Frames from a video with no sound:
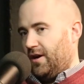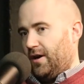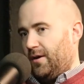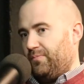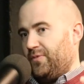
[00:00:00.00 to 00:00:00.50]

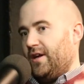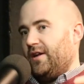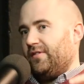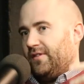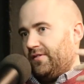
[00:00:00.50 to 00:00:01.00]
um,
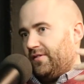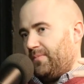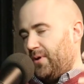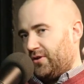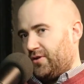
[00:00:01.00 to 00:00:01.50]
since the
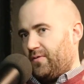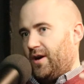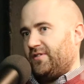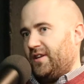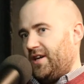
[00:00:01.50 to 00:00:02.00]
departure of
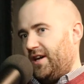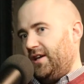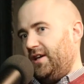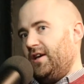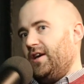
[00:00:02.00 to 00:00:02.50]
Raul
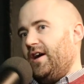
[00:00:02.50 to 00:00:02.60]
Sanllehi,